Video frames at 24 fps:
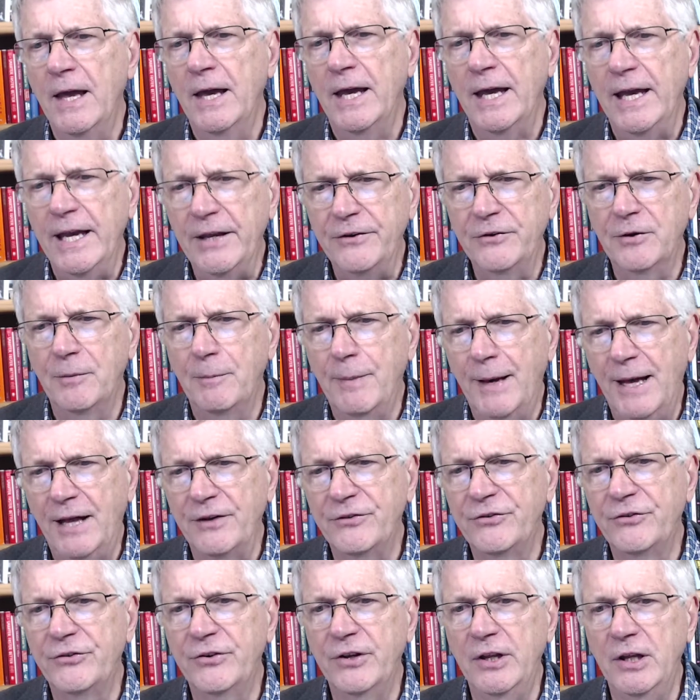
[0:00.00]
is about
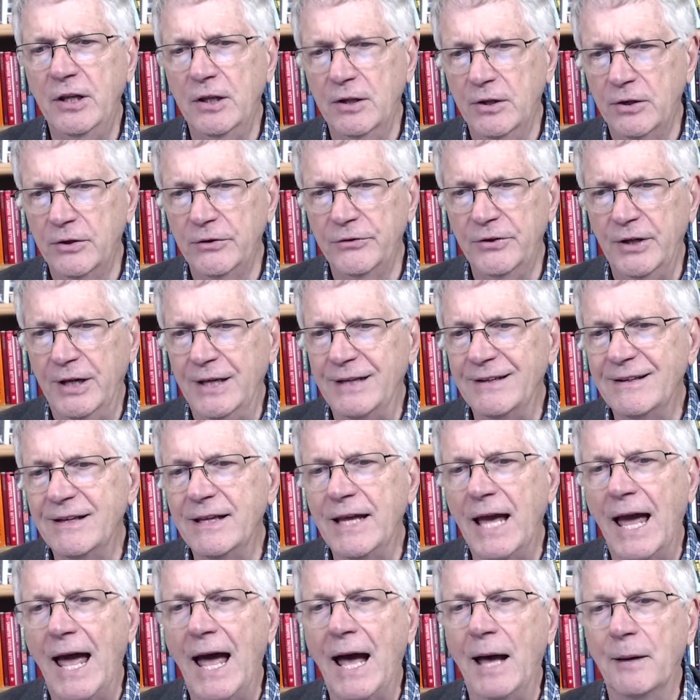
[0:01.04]
skills and
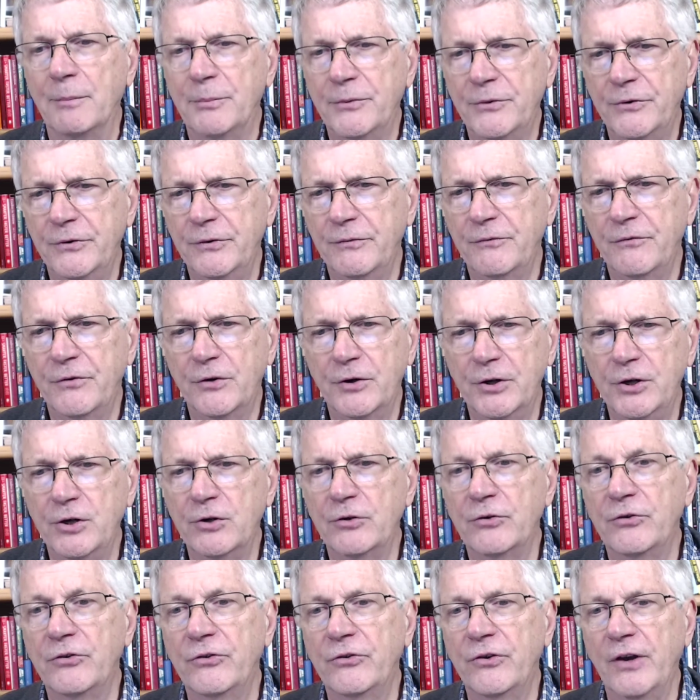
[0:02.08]
gaps for
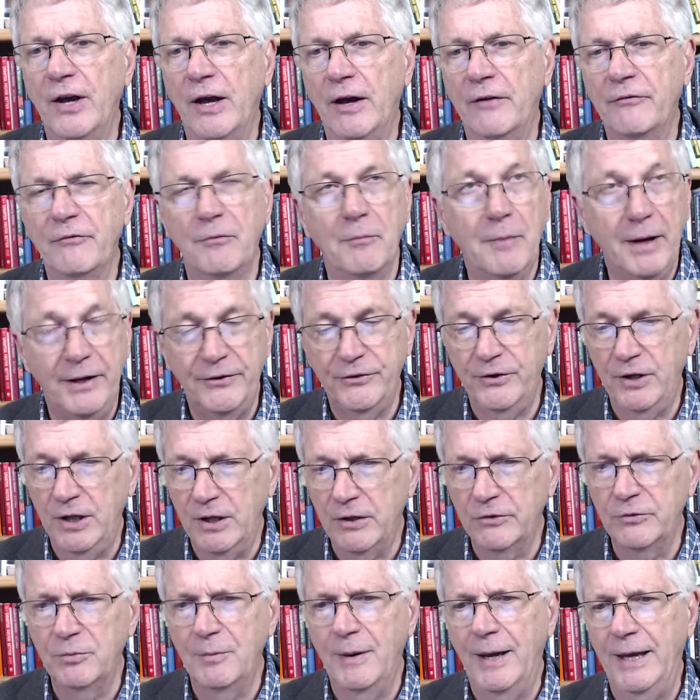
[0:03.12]
yourself. My
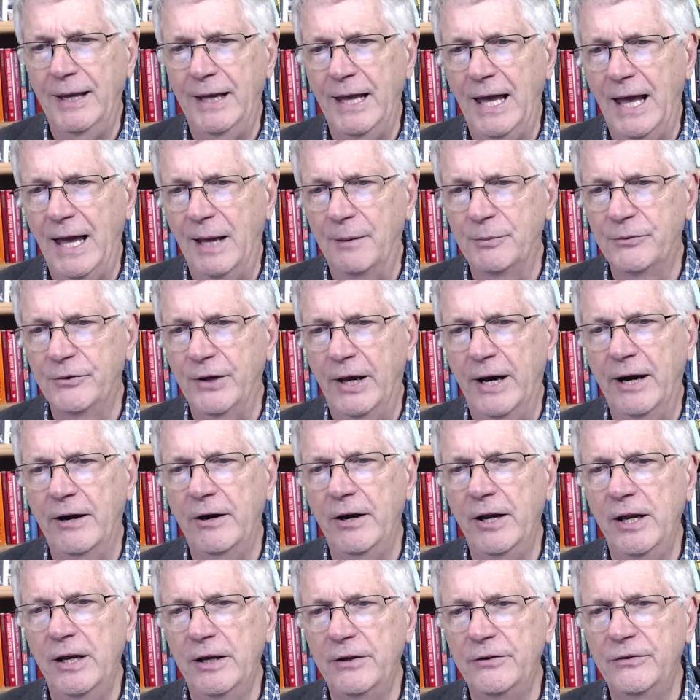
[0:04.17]
skills, my gaps.
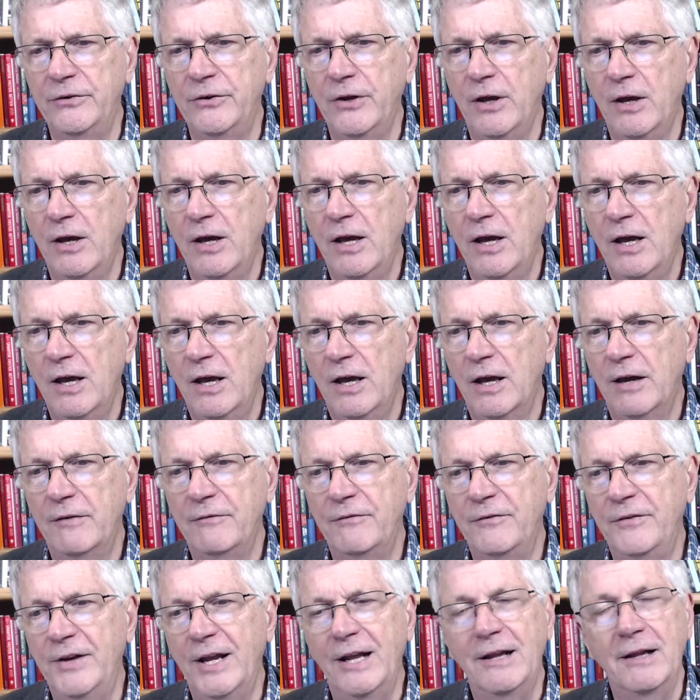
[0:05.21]
Areas
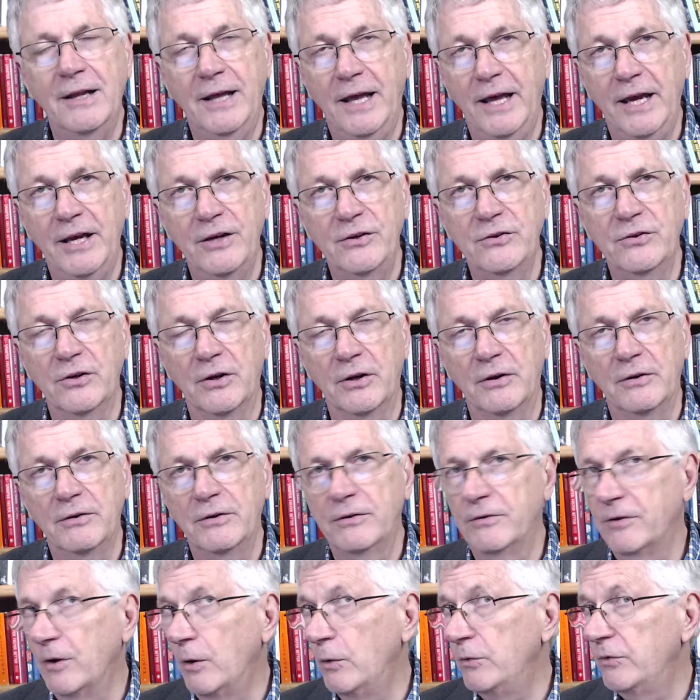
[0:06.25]
of delegation.
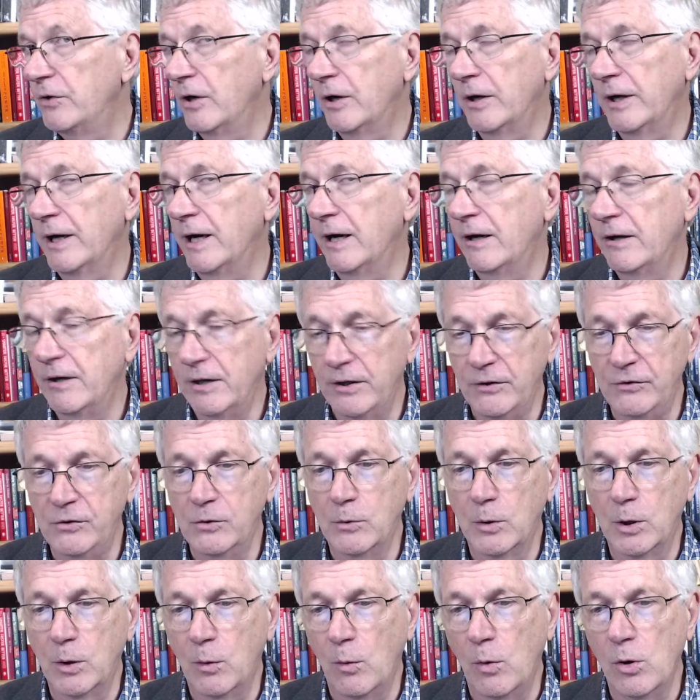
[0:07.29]
Those are areas you
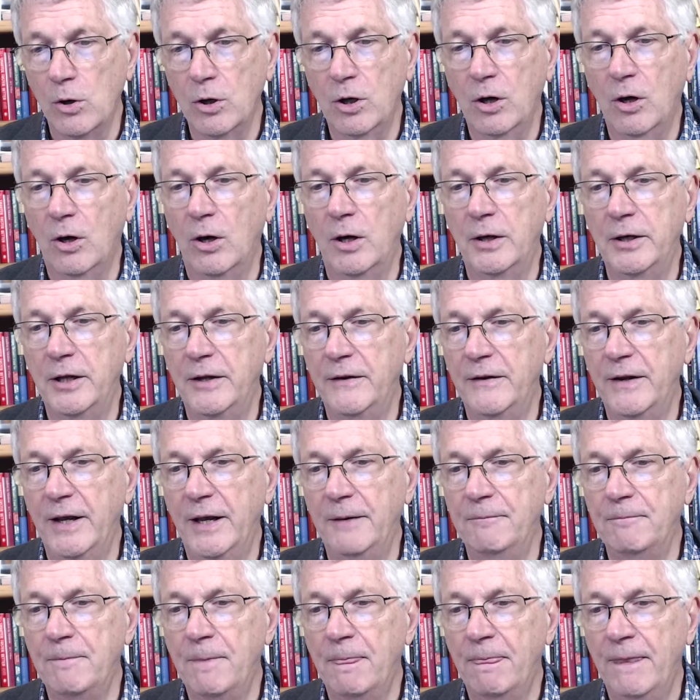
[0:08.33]
want to work on. And
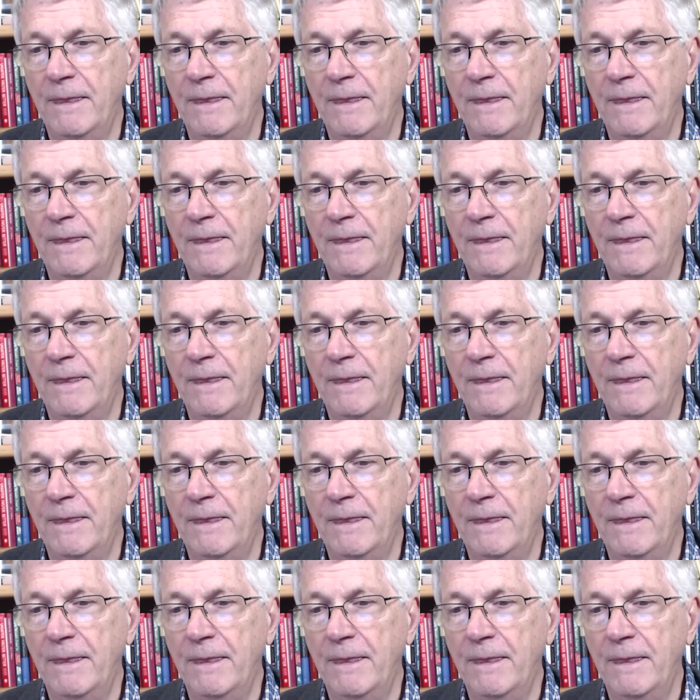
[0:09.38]
then